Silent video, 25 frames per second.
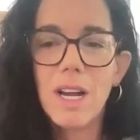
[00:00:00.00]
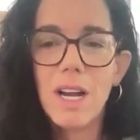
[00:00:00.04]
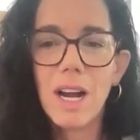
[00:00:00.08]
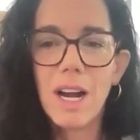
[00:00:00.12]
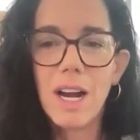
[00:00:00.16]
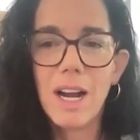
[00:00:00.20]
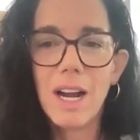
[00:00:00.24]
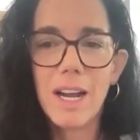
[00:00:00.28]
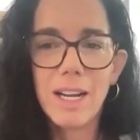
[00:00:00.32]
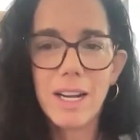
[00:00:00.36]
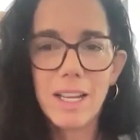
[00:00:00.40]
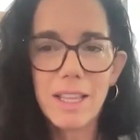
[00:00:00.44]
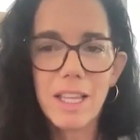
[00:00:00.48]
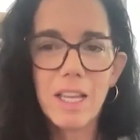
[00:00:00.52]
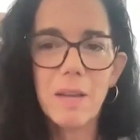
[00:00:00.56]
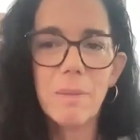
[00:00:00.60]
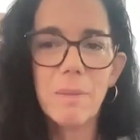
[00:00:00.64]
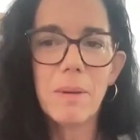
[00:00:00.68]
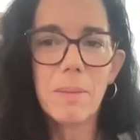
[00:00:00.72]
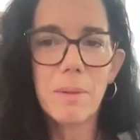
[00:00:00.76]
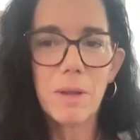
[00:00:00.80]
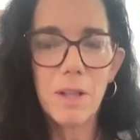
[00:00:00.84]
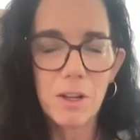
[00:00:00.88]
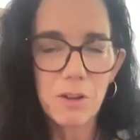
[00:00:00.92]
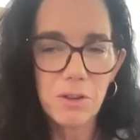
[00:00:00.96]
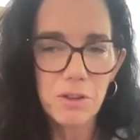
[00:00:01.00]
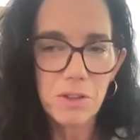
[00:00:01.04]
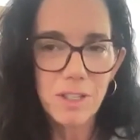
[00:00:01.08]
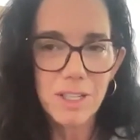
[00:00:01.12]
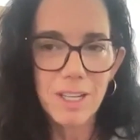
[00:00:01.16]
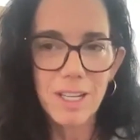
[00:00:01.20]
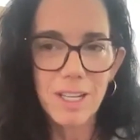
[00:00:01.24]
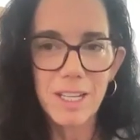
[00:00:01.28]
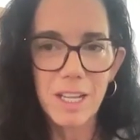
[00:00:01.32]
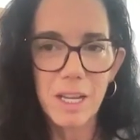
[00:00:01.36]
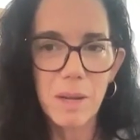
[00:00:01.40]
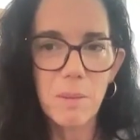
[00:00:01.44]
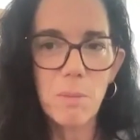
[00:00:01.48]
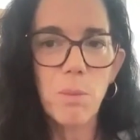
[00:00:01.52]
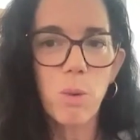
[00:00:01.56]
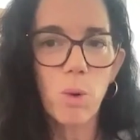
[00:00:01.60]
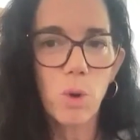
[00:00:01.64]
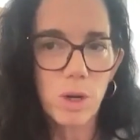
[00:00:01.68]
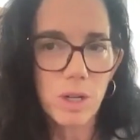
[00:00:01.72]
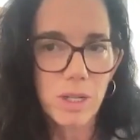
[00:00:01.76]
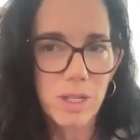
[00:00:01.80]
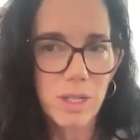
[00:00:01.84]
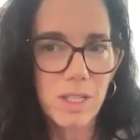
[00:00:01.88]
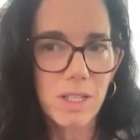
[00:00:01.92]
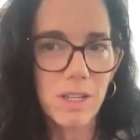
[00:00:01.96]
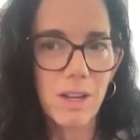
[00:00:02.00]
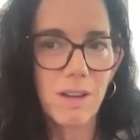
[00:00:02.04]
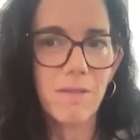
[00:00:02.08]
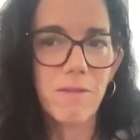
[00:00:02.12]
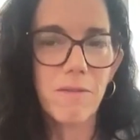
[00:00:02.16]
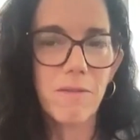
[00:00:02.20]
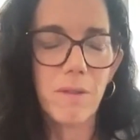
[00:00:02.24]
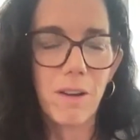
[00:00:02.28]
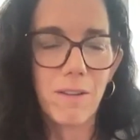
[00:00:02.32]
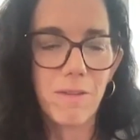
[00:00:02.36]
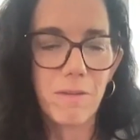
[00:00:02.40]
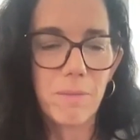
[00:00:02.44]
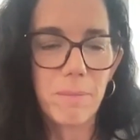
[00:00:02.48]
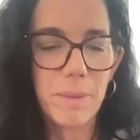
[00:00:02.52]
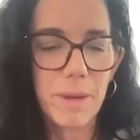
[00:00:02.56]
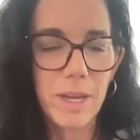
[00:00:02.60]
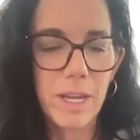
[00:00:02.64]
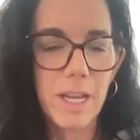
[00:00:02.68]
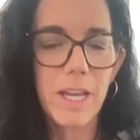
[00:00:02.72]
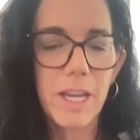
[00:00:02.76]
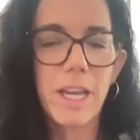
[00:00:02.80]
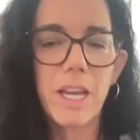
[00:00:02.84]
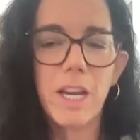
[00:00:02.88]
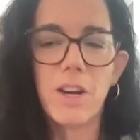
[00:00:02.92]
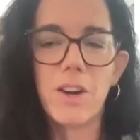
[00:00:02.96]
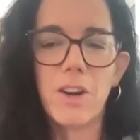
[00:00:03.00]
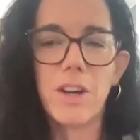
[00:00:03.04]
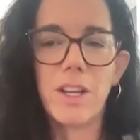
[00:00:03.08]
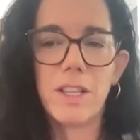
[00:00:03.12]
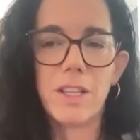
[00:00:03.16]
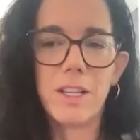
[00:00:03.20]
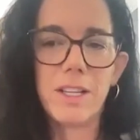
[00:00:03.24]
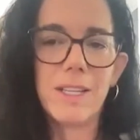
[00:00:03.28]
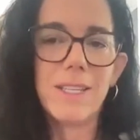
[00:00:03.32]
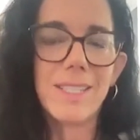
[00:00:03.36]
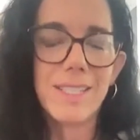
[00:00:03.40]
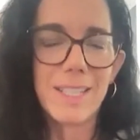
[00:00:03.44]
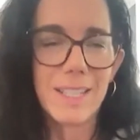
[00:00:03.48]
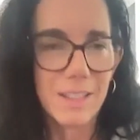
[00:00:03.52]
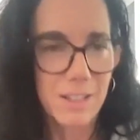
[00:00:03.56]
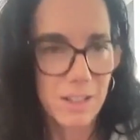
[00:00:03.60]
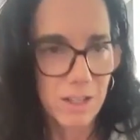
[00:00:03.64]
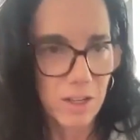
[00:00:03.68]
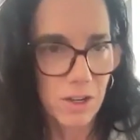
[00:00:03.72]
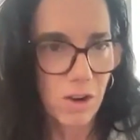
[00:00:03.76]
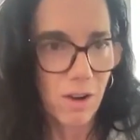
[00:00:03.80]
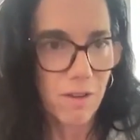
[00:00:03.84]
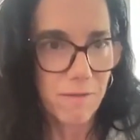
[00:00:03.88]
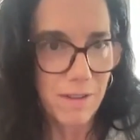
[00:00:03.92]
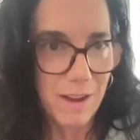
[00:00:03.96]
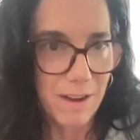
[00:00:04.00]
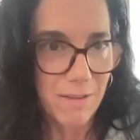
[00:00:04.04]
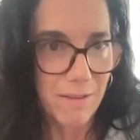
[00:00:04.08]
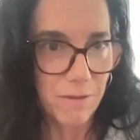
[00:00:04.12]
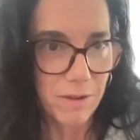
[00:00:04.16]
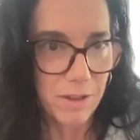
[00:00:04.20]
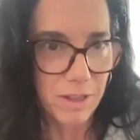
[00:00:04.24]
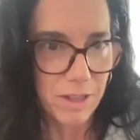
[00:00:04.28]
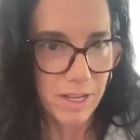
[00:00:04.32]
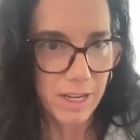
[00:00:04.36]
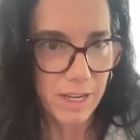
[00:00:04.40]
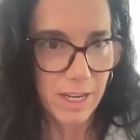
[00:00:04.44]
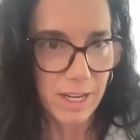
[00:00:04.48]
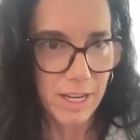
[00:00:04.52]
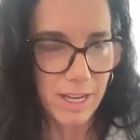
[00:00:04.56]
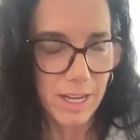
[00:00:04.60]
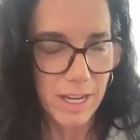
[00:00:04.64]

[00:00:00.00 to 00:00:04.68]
And I think people understand the importance of being here in the center of everything.